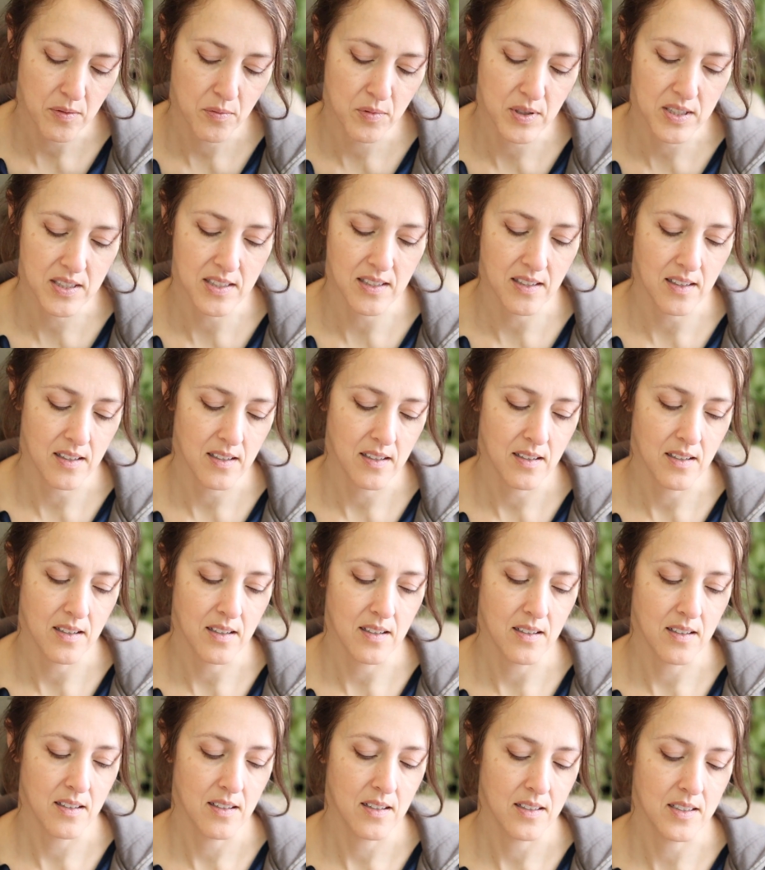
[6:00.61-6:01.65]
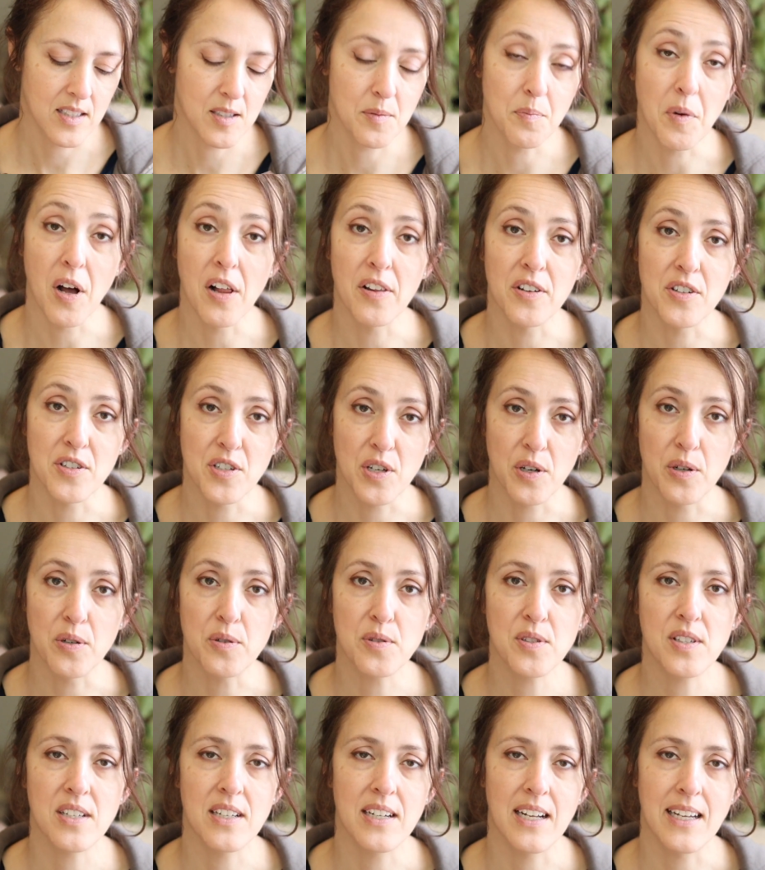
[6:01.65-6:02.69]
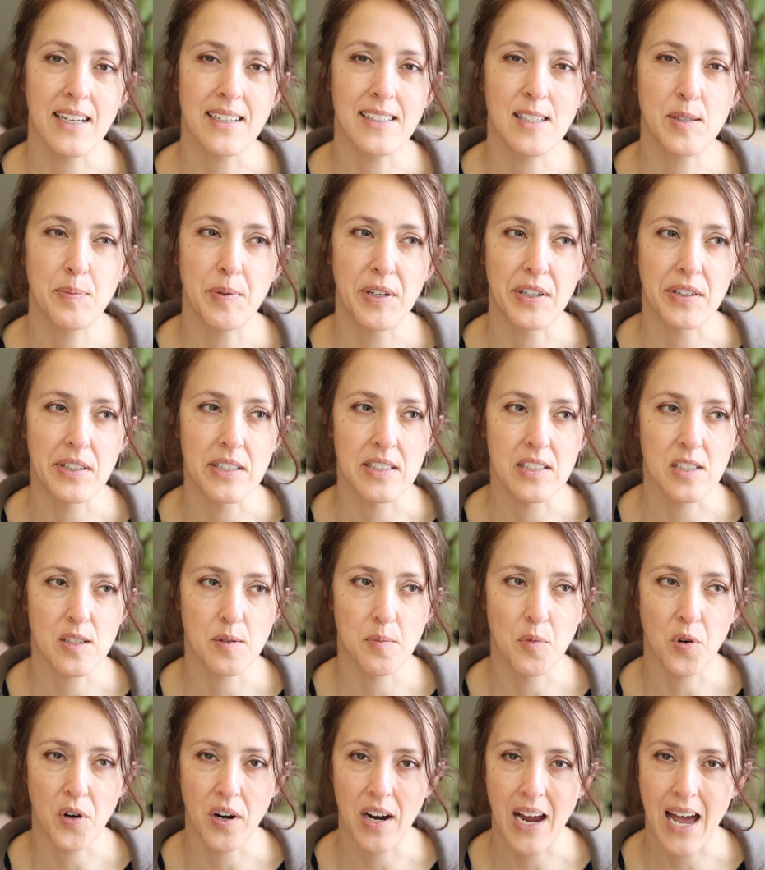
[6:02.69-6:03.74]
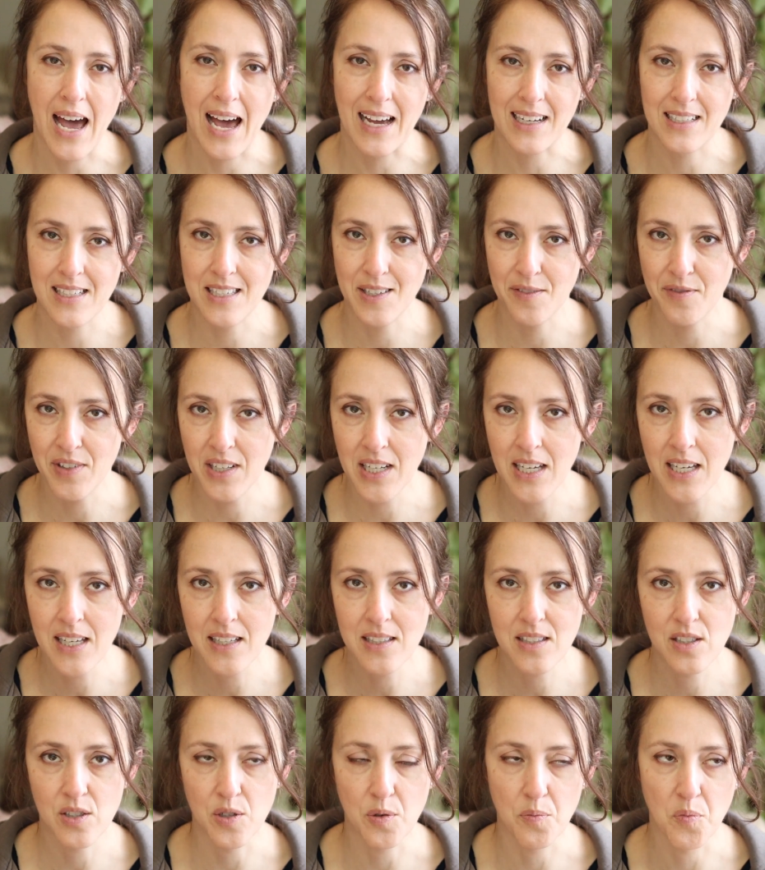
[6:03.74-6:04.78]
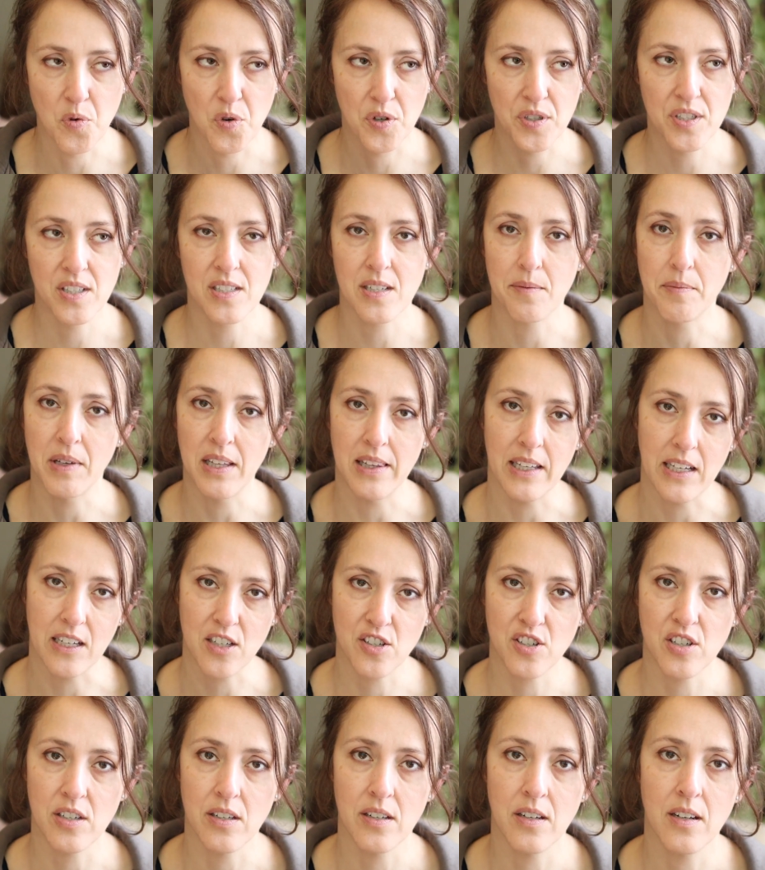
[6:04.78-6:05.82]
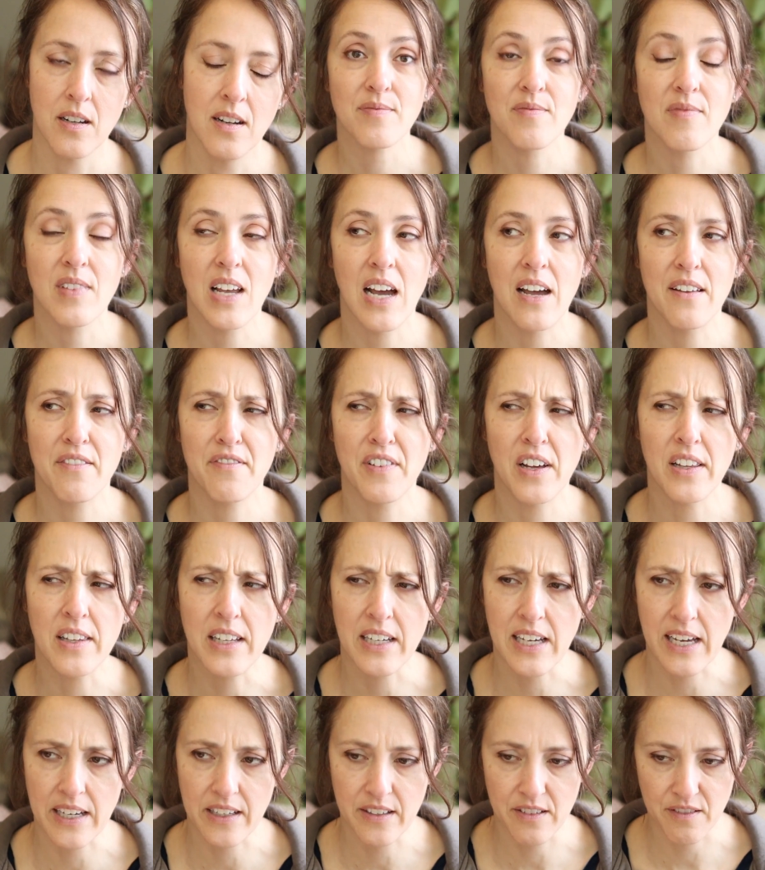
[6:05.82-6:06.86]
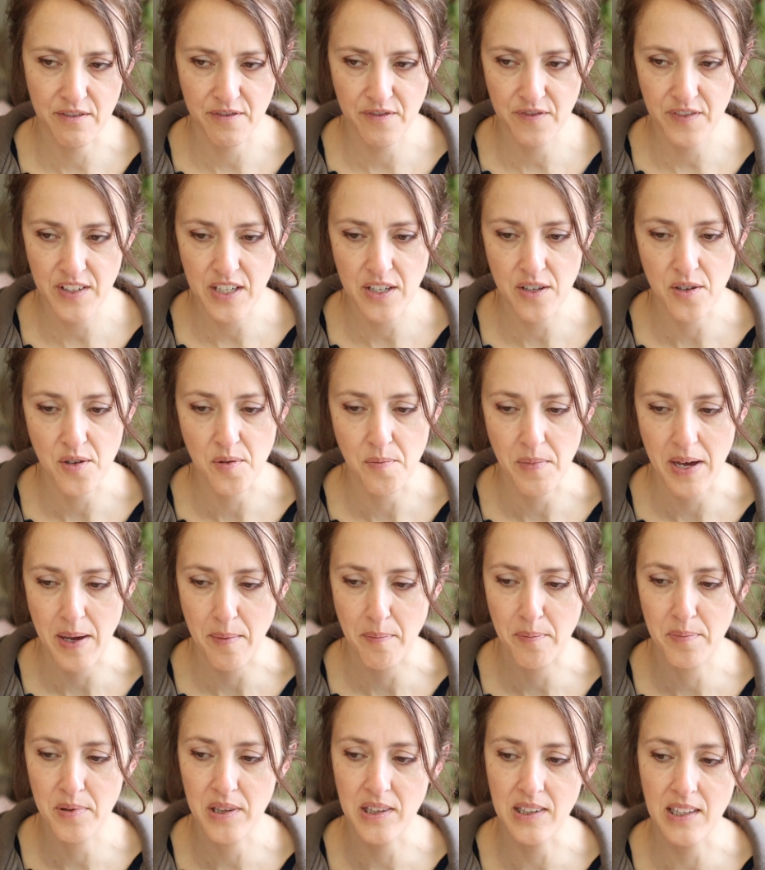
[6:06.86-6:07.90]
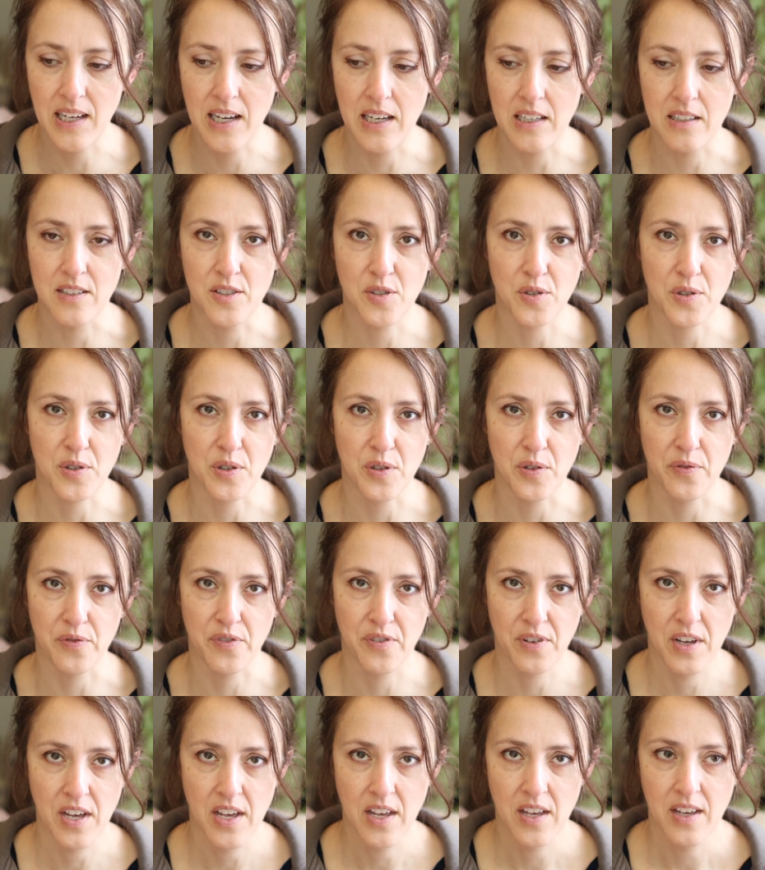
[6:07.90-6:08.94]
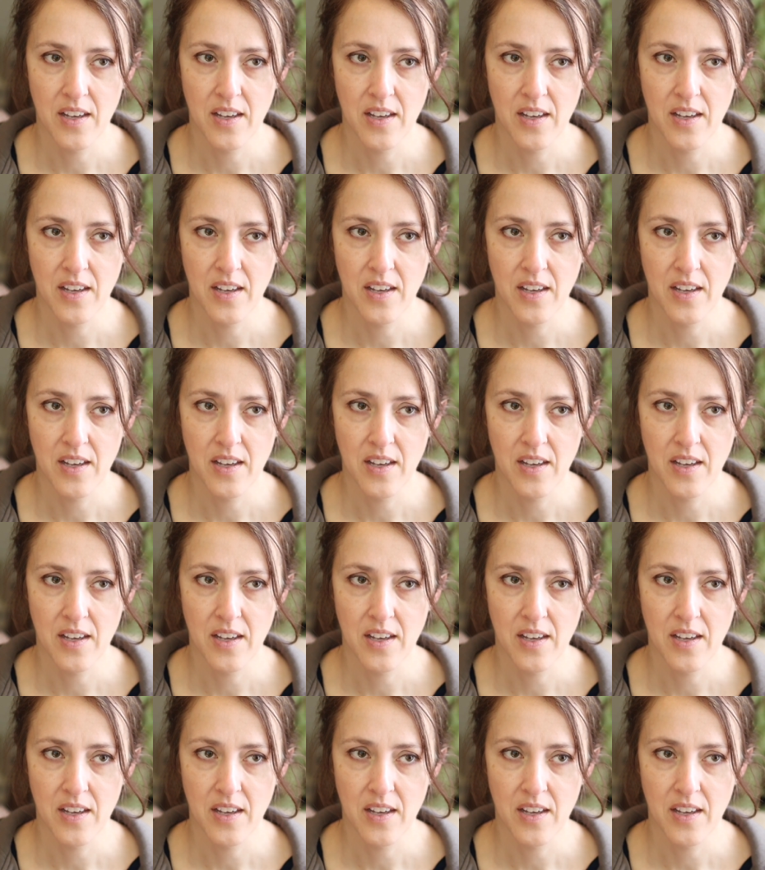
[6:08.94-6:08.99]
it was a, a smaller dose and I experienced more activity, so more stimulation. I felt like I could feel my blood sort of